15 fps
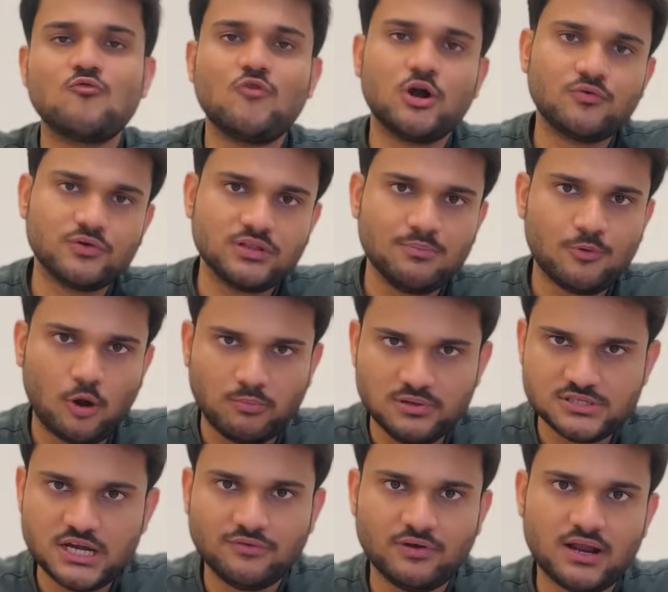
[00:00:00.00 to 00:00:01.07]
What were the
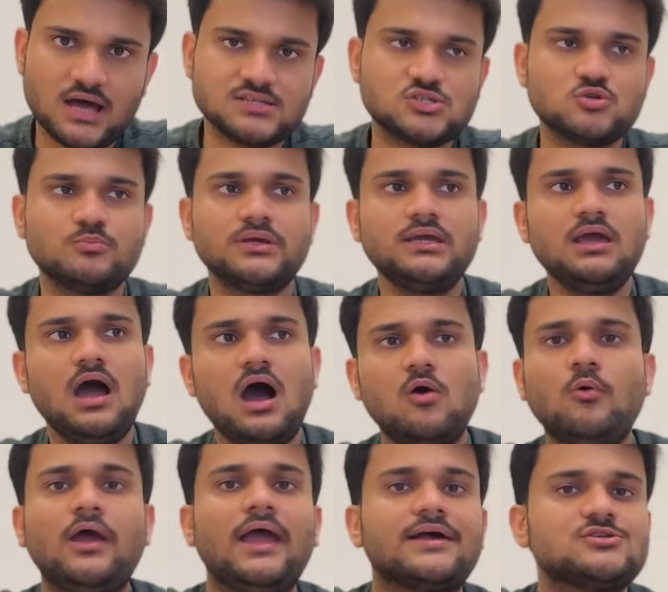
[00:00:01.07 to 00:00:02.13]
problems that were asked to me, how
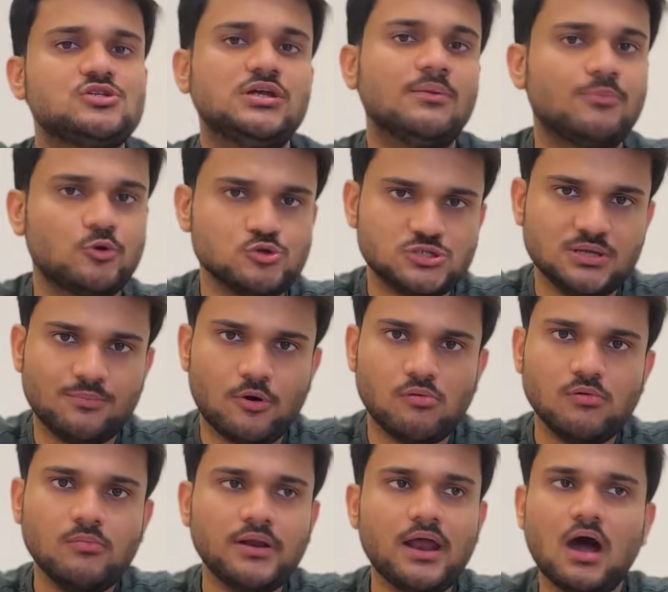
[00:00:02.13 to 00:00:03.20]
I actually approached the
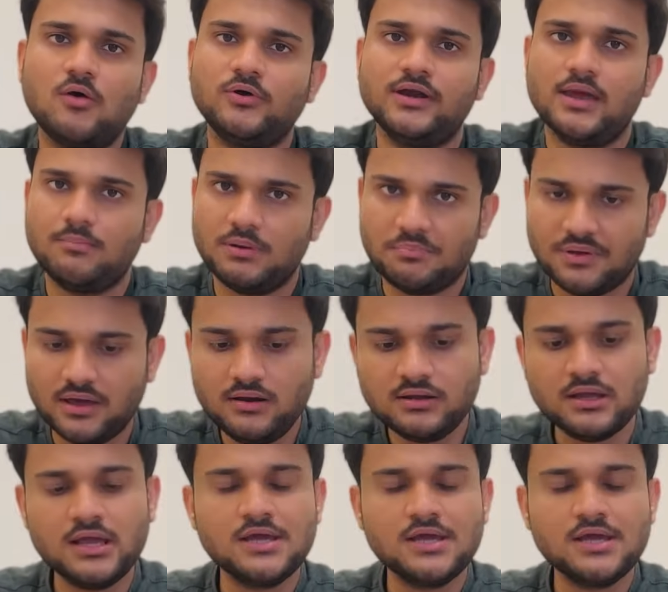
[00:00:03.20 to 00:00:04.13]
problem and how did I prepare.